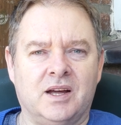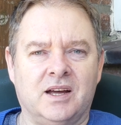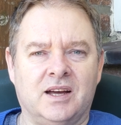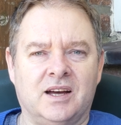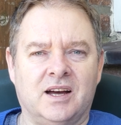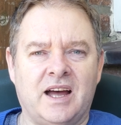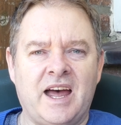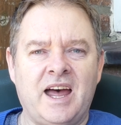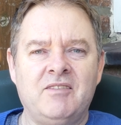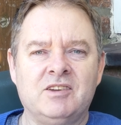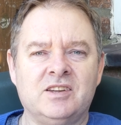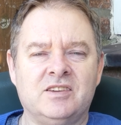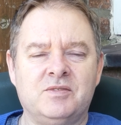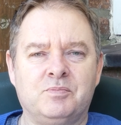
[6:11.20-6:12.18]
I
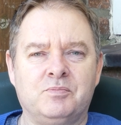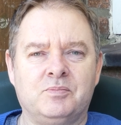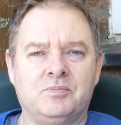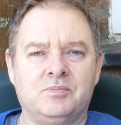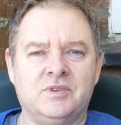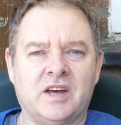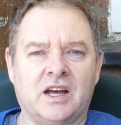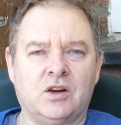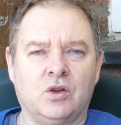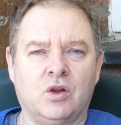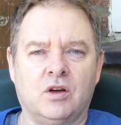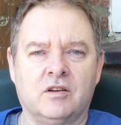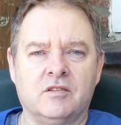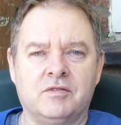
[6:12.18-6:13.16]
haven't done a
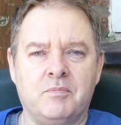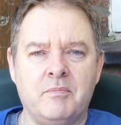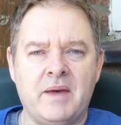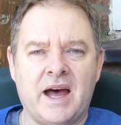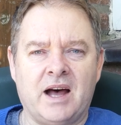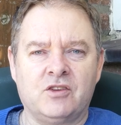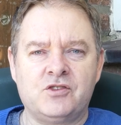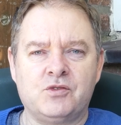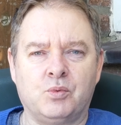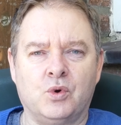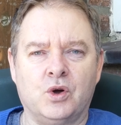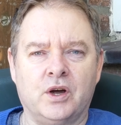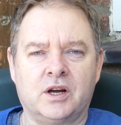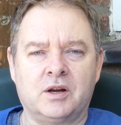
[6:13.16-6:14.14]
lot of mouse
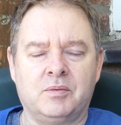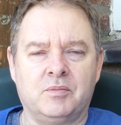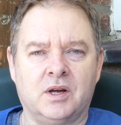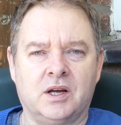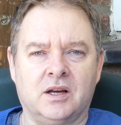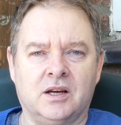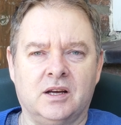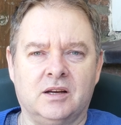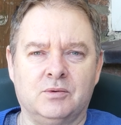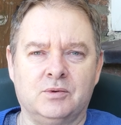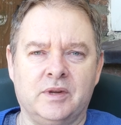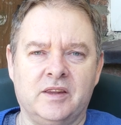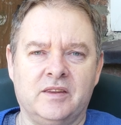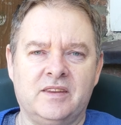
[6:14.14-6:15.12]
work
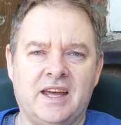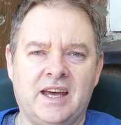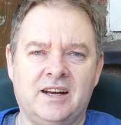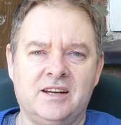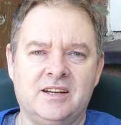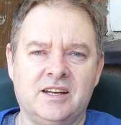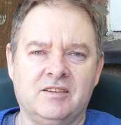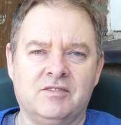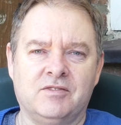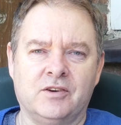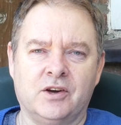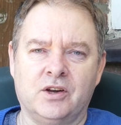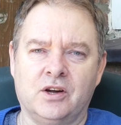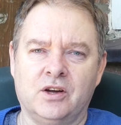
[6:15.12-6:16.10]
with editing
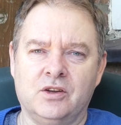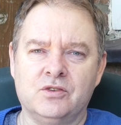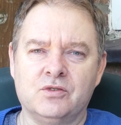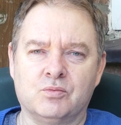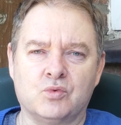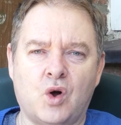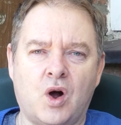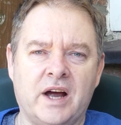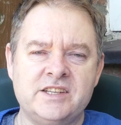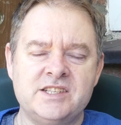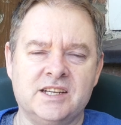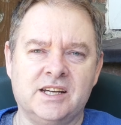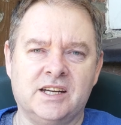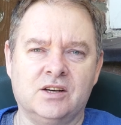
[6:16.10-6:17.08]
photos,
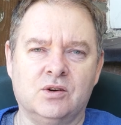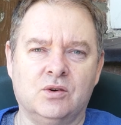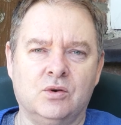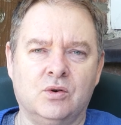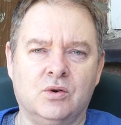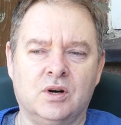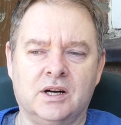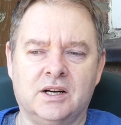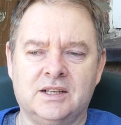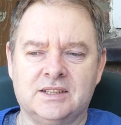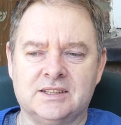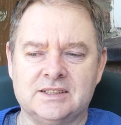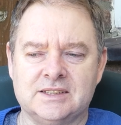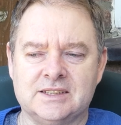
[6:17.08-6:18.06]
writing,
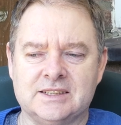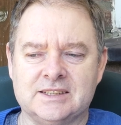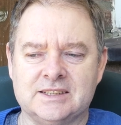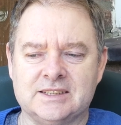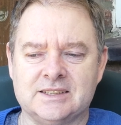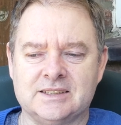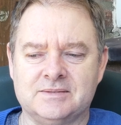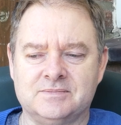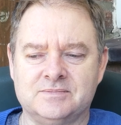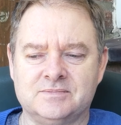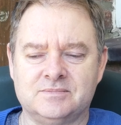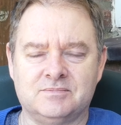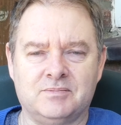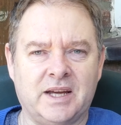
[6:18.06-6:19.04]
or
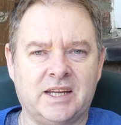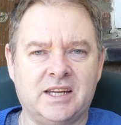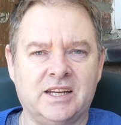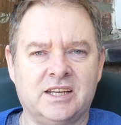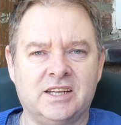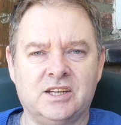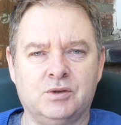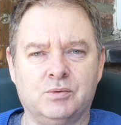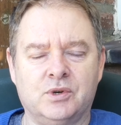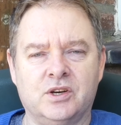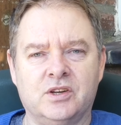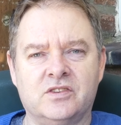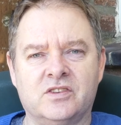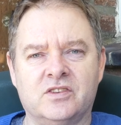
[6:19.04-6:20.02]
making
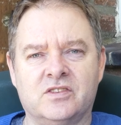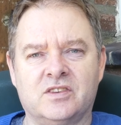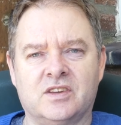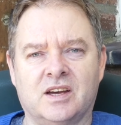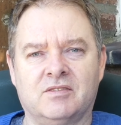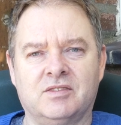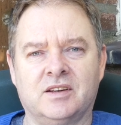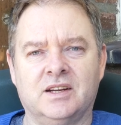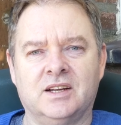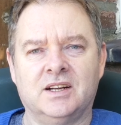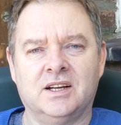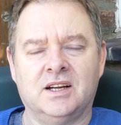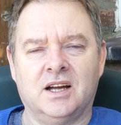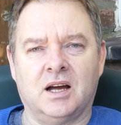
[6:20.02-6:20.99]
keywords and stuff.
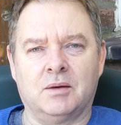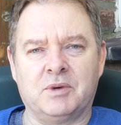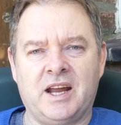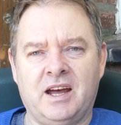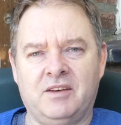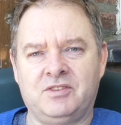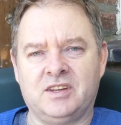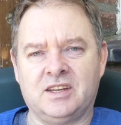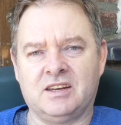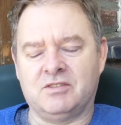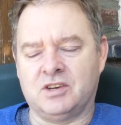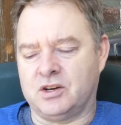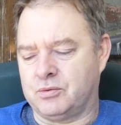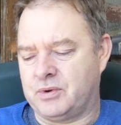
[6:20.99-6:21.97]
I'm going to have to
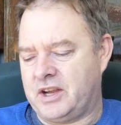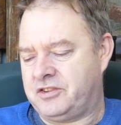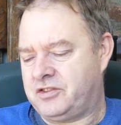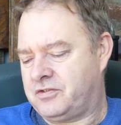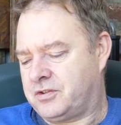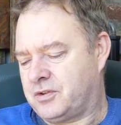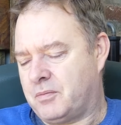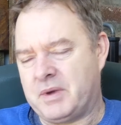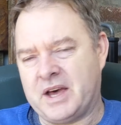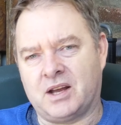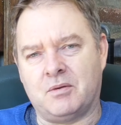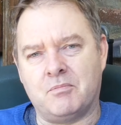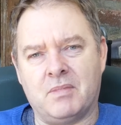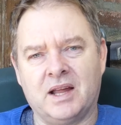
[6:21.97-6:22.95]
give it a rest for
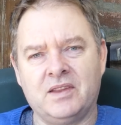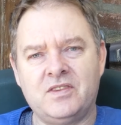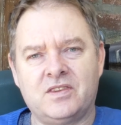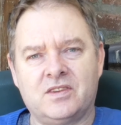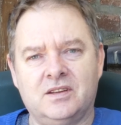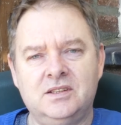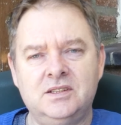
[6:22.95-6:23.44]
about a month.